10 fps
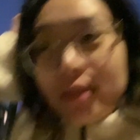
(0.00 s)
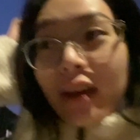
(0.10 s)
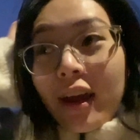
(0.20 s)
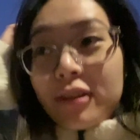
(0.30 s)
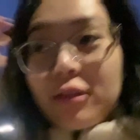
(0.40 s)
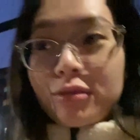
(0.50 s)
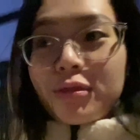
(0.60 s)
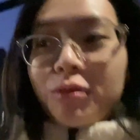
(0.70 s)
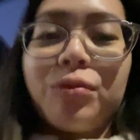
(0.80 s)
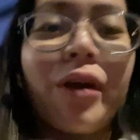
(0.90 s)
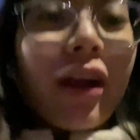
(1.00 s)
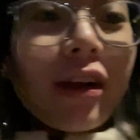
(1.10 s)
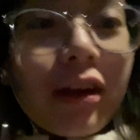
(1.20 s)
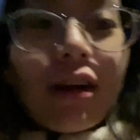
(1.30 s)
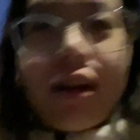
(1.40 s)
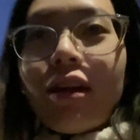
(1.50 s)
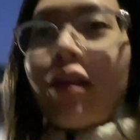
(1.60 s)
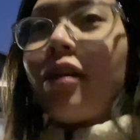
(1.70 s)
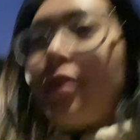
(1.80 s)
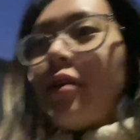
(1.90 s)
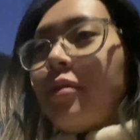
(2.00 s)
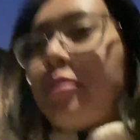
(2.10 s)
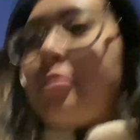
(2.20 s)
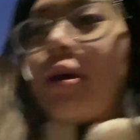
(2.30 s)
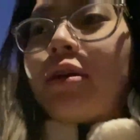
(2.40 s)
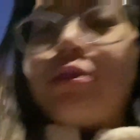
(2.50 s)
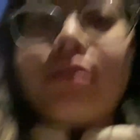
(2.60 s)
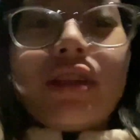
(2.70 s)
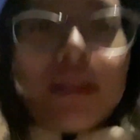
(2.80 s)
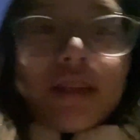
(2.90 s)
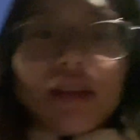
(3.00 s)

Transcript: I don't wear my hoodie